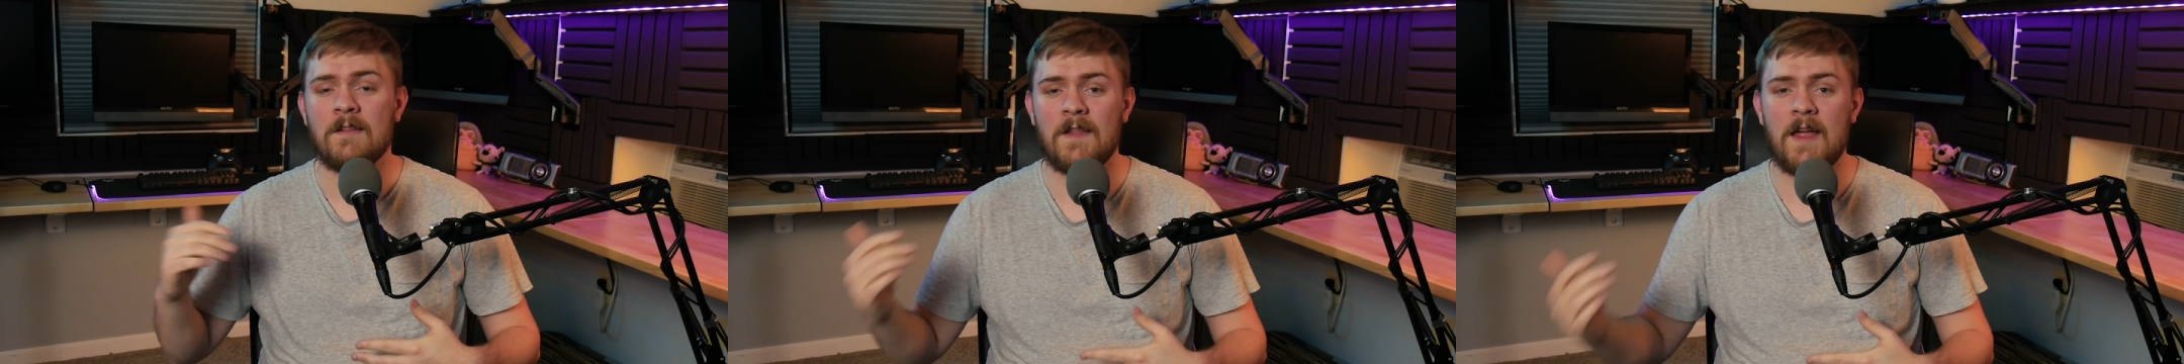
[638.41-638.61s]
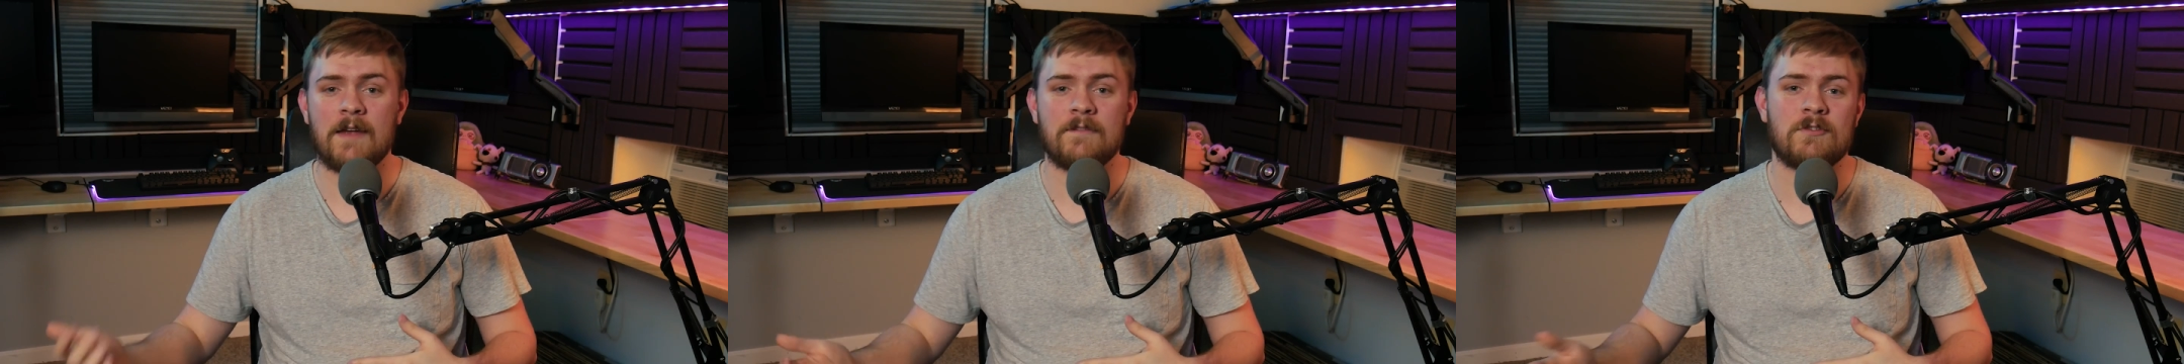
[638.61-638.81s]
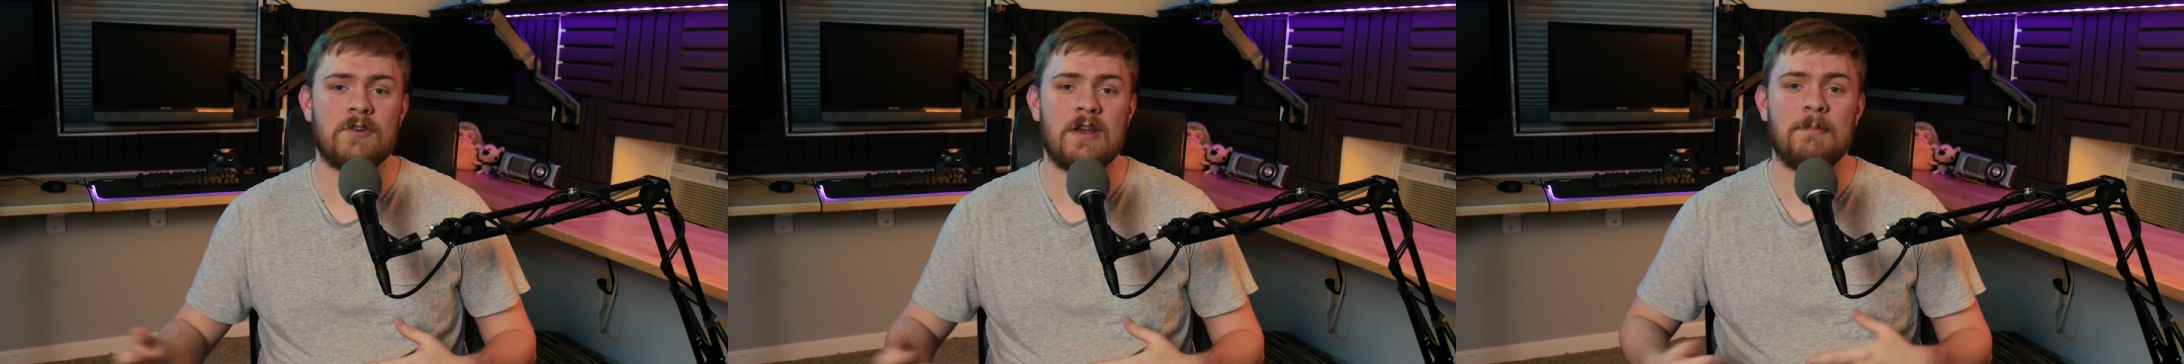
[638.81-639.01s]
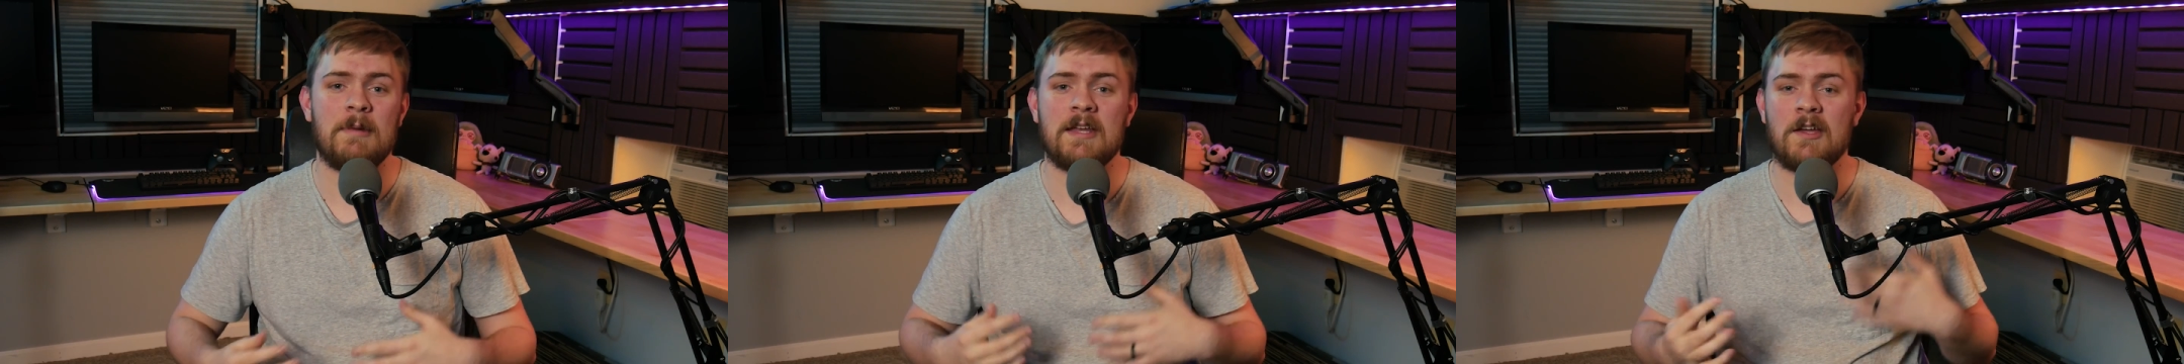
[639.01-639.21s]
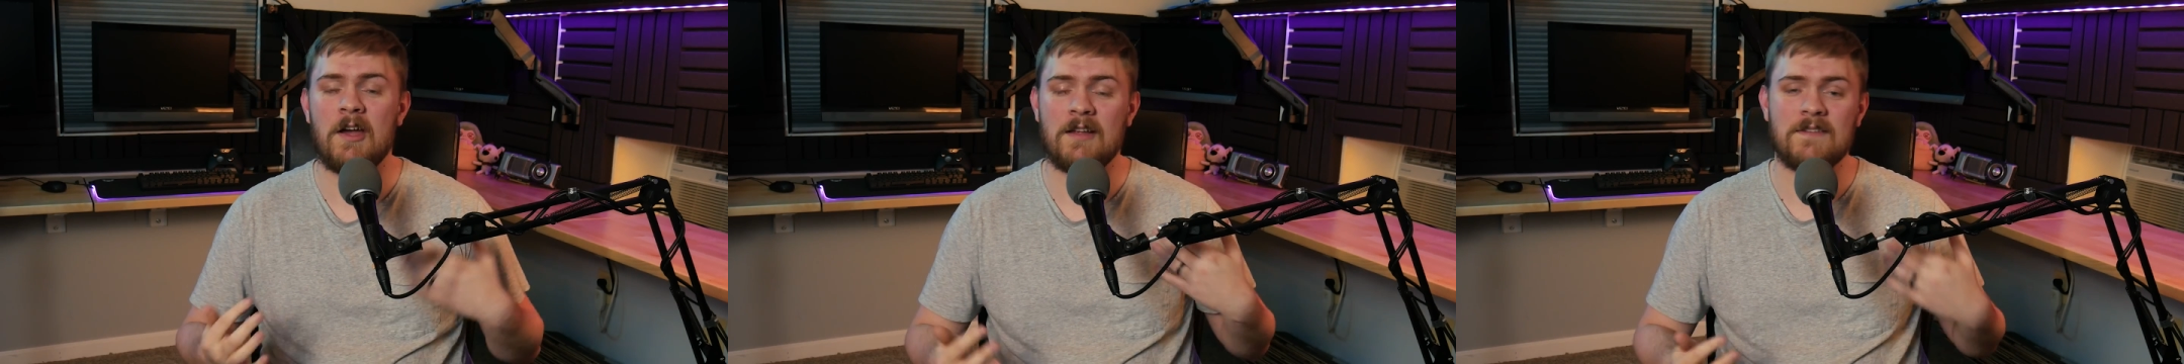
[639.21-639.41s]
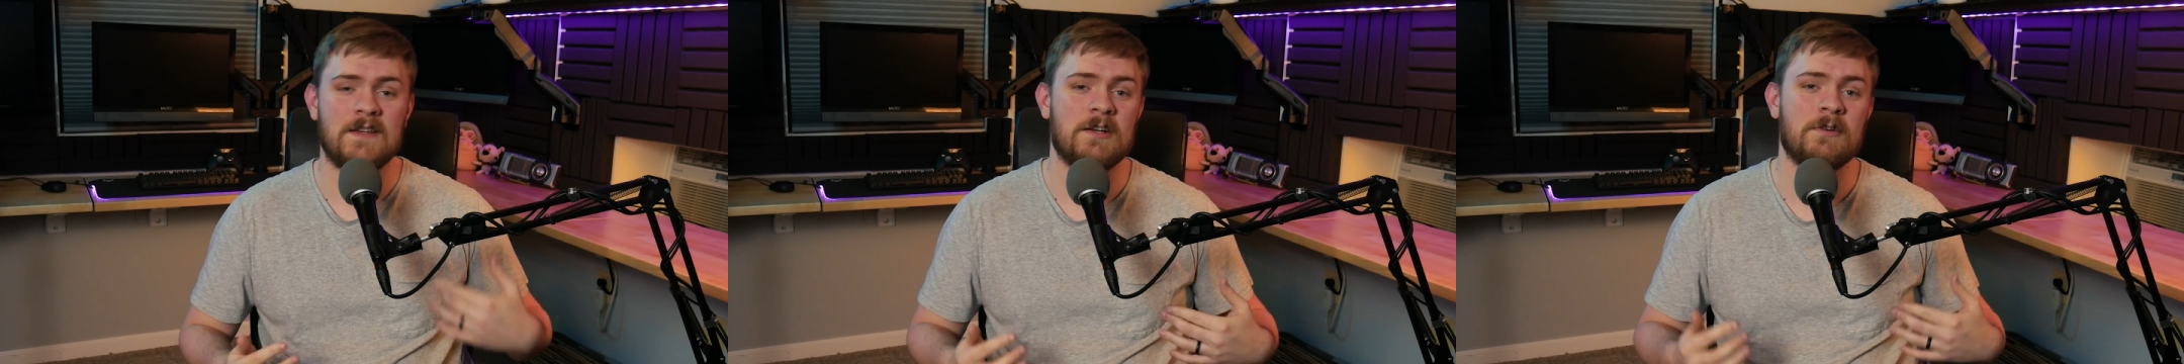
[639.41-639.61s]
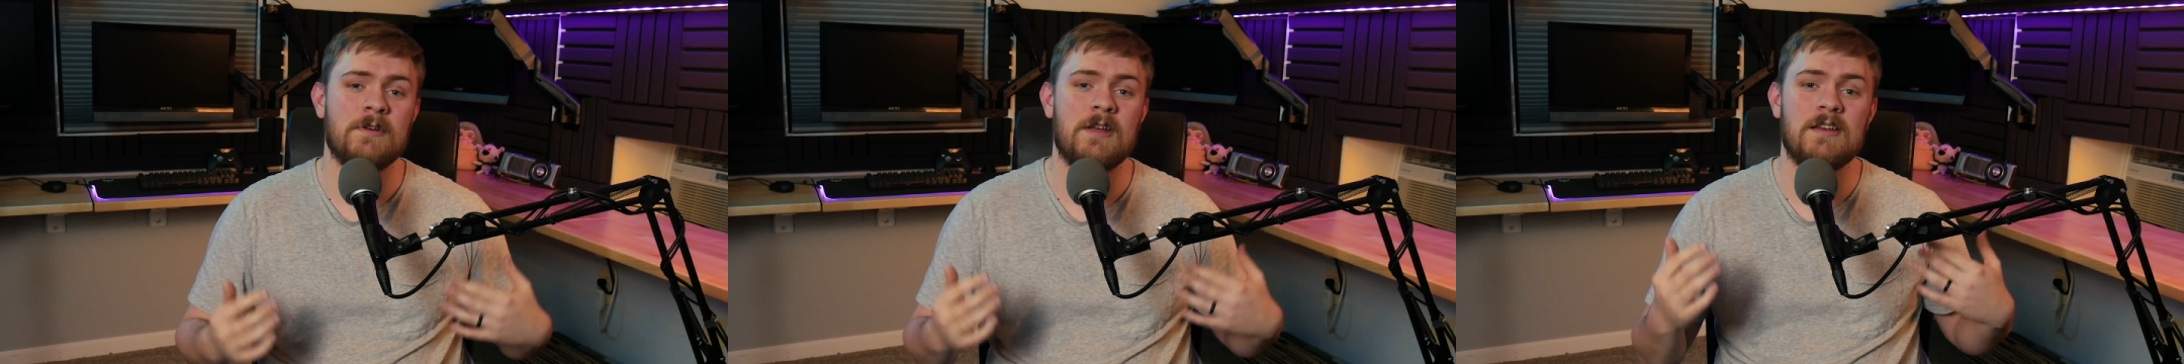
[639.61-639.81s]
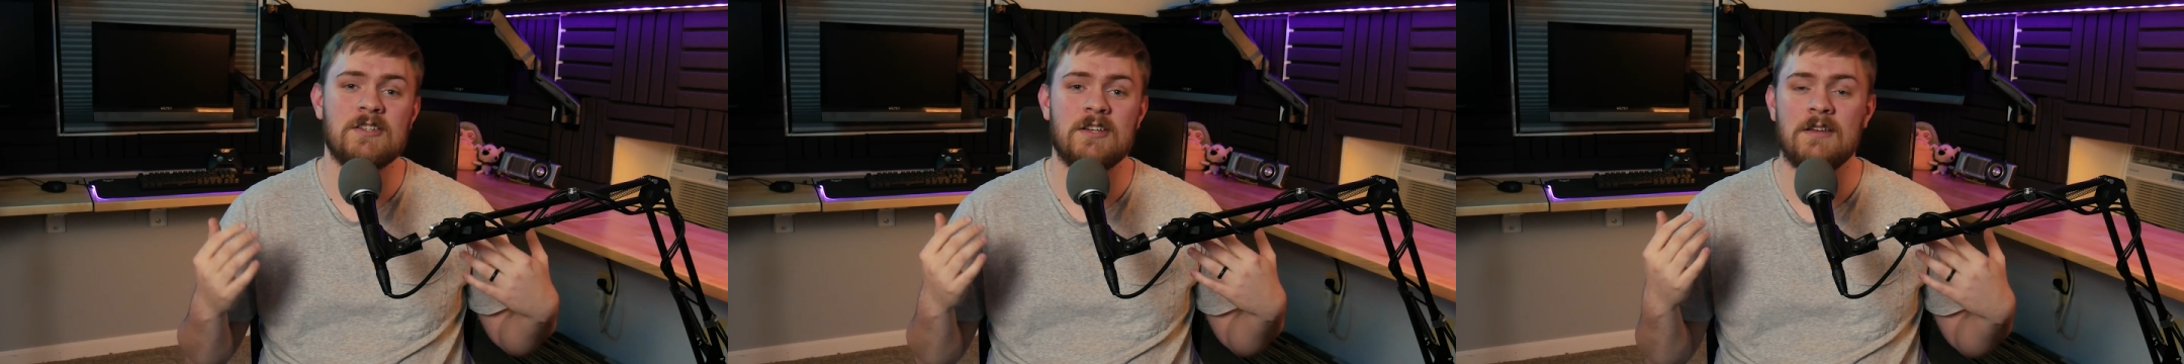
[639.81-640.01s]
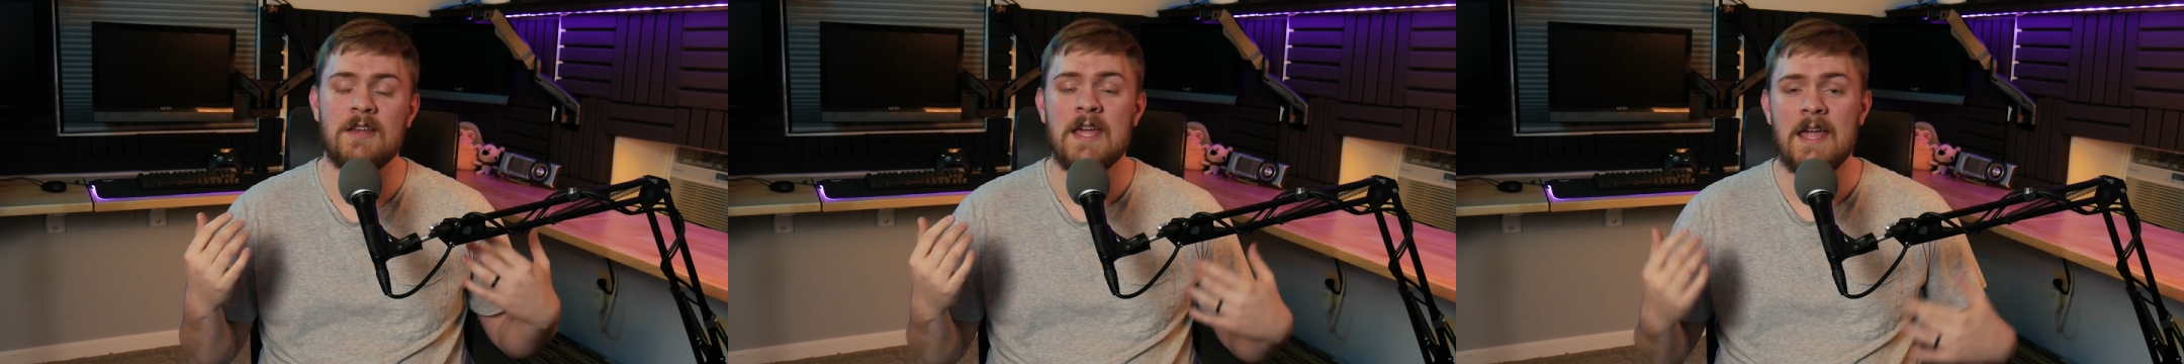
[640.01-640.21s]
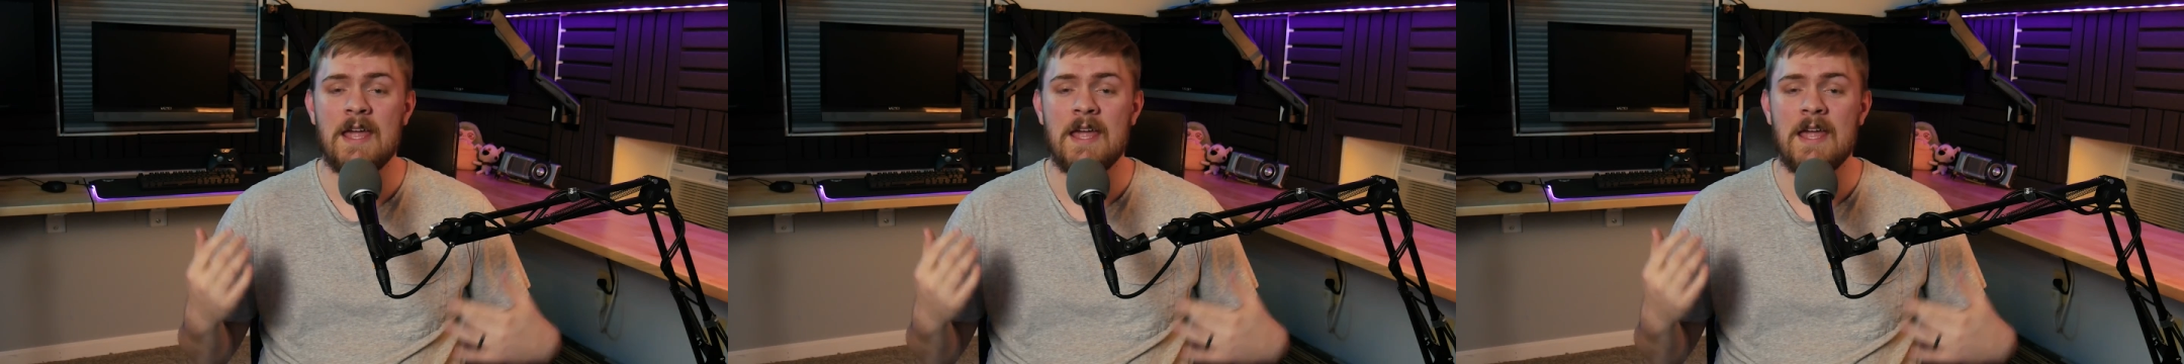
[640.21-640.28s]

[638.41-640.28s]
live streaming, content creation,